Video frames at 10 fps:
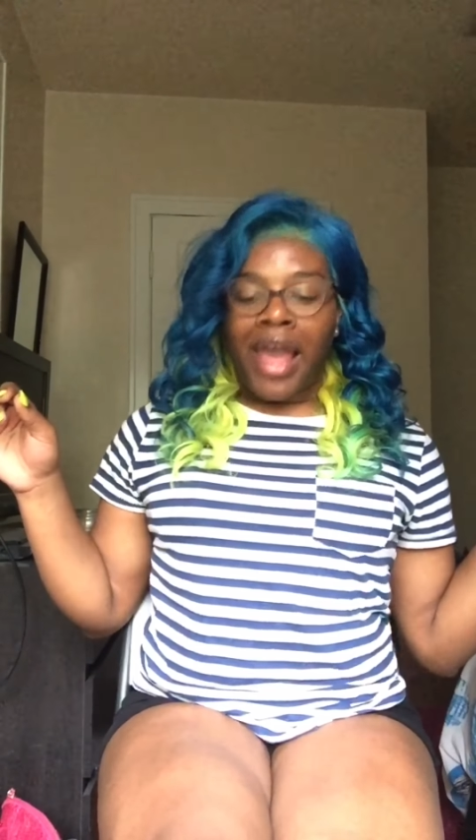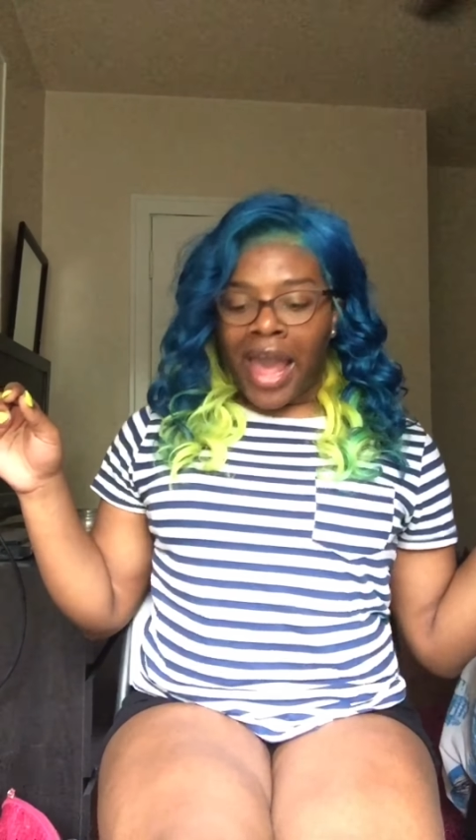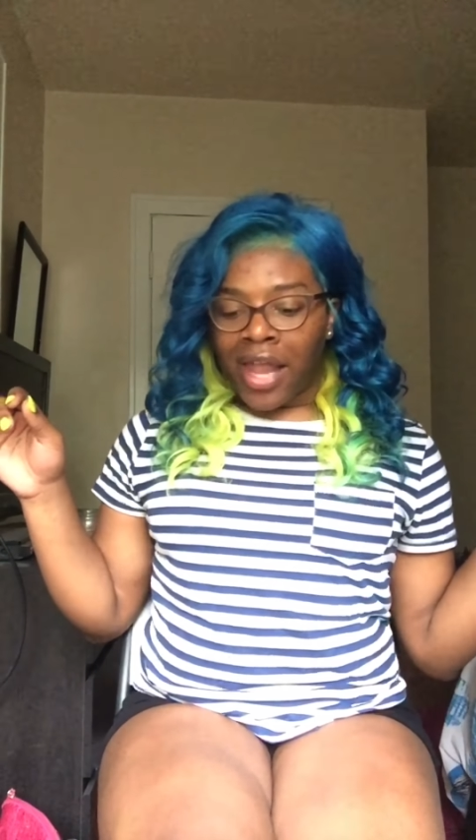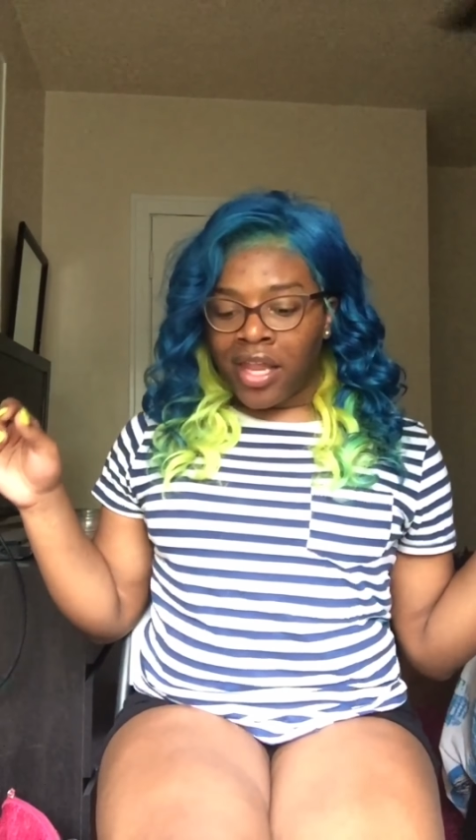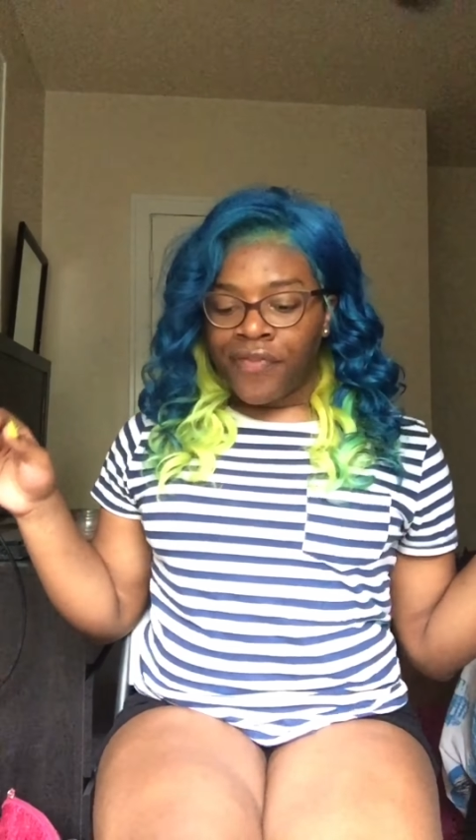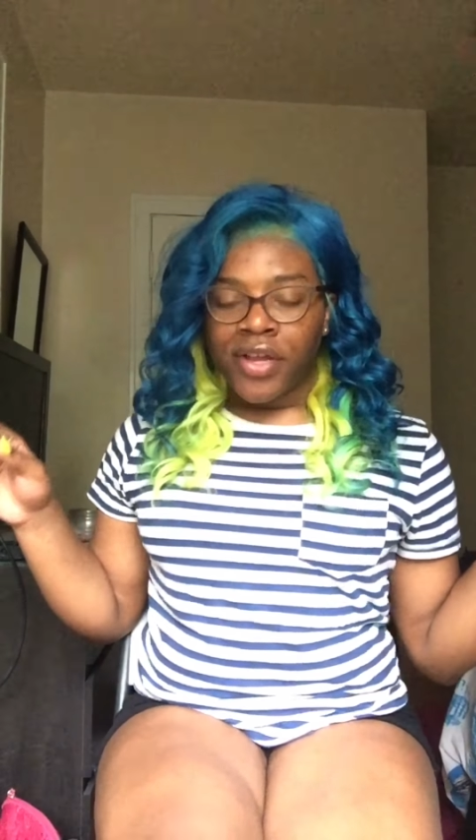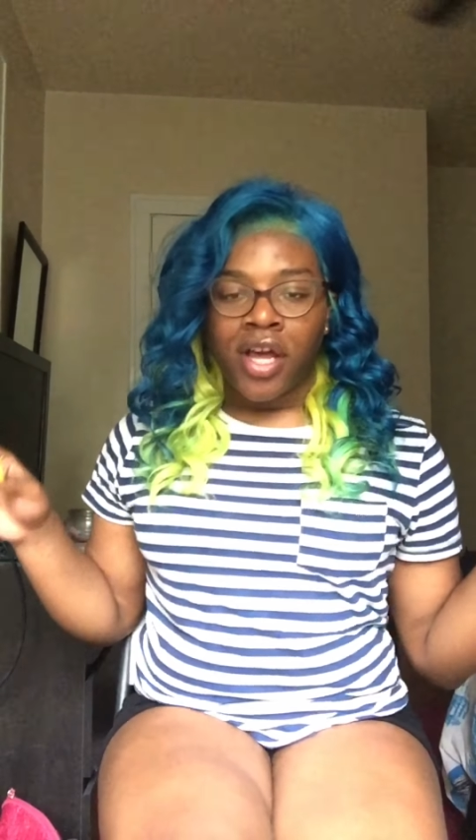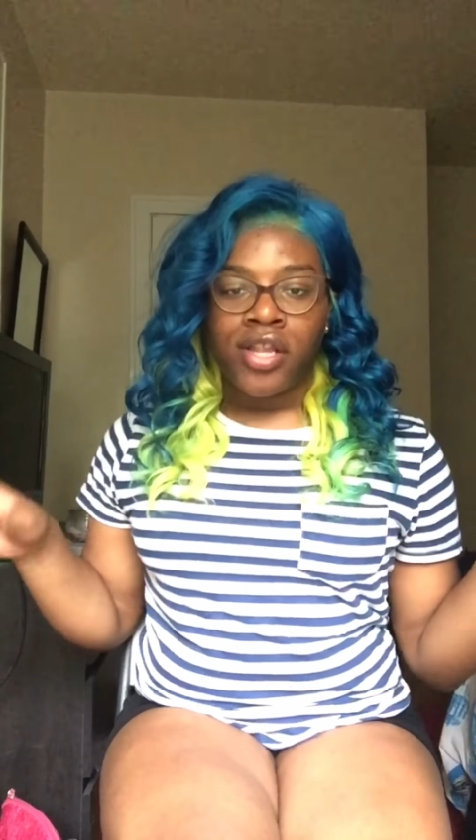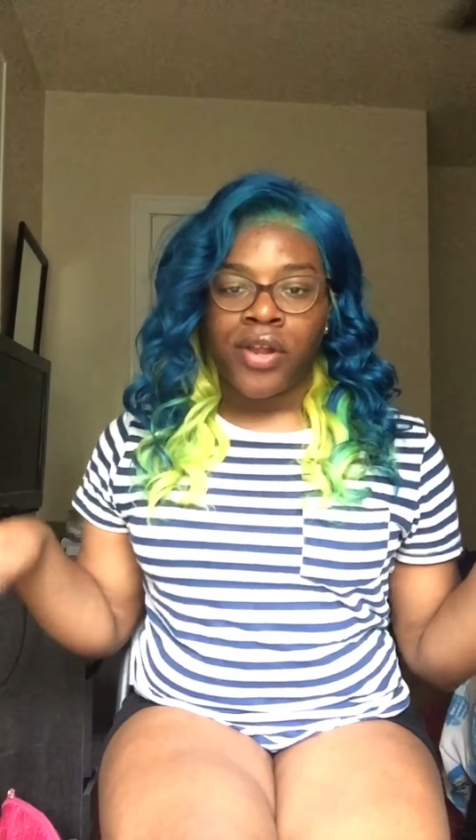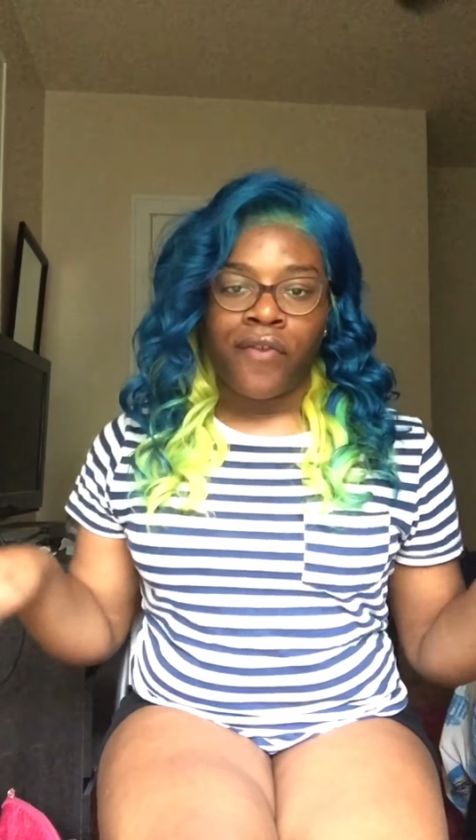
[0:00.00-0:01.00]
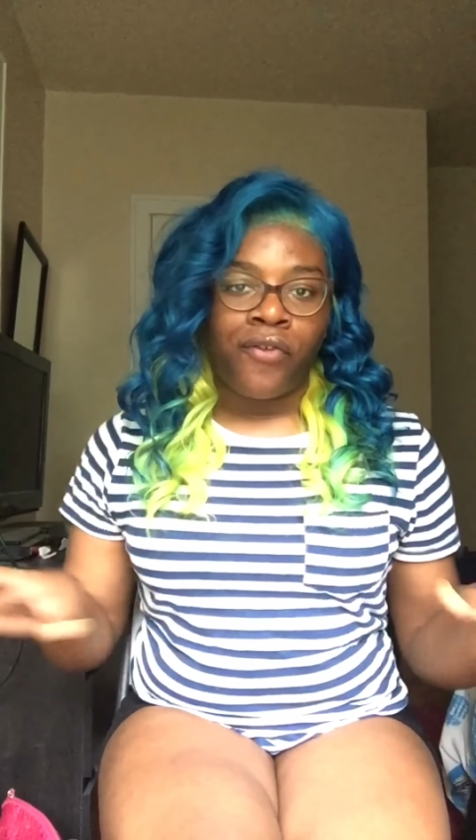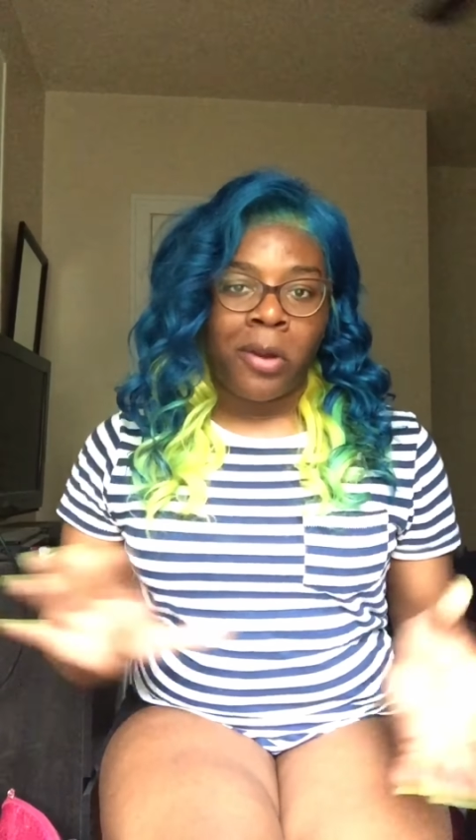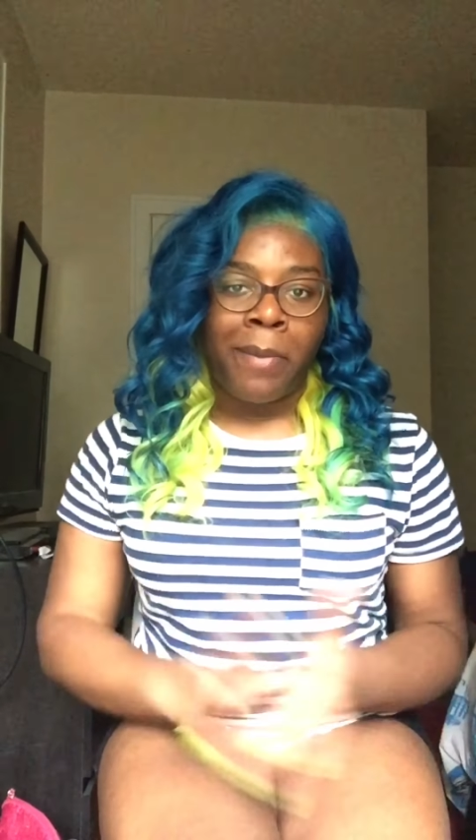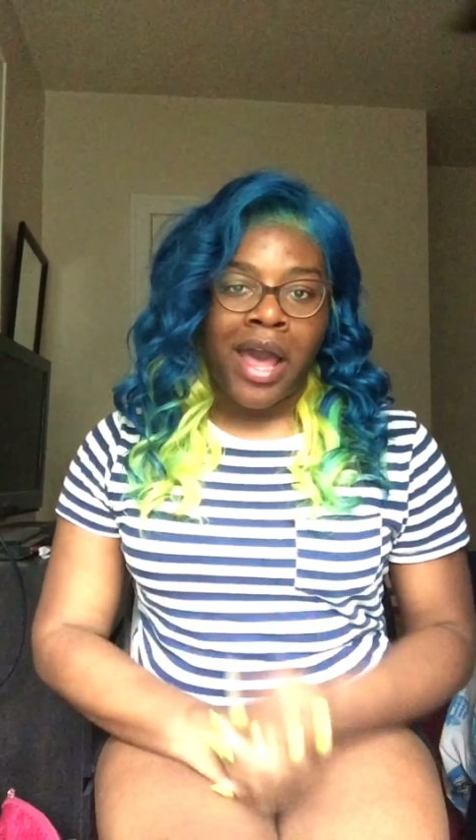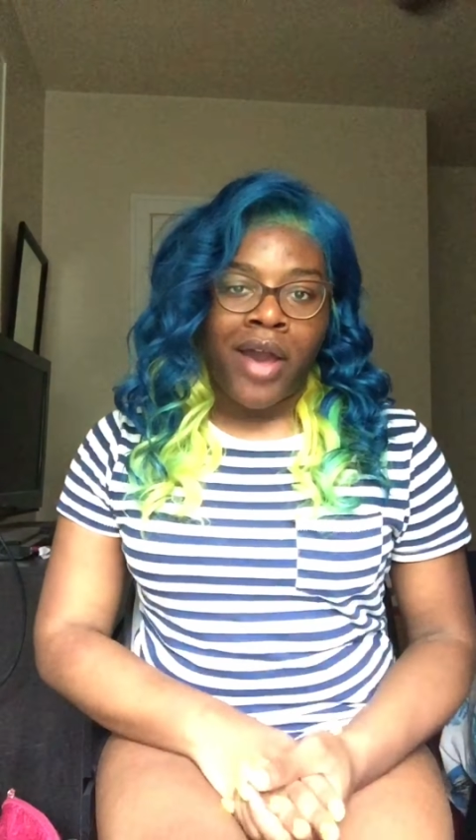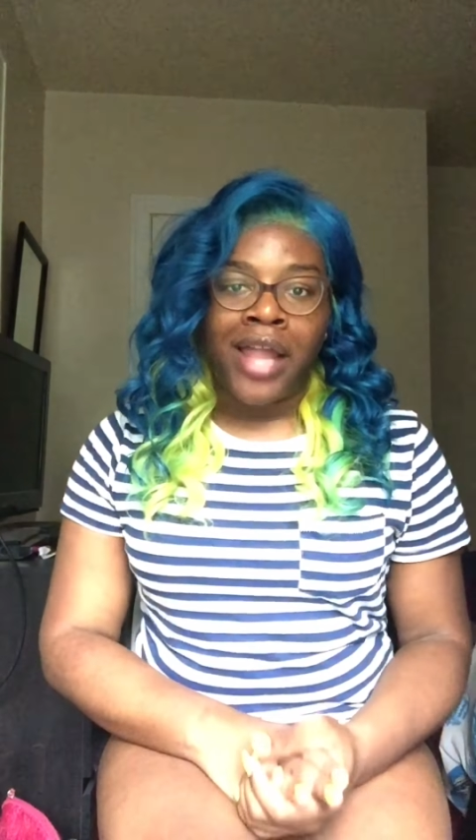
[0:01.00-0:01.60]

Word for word: I let the color in for about,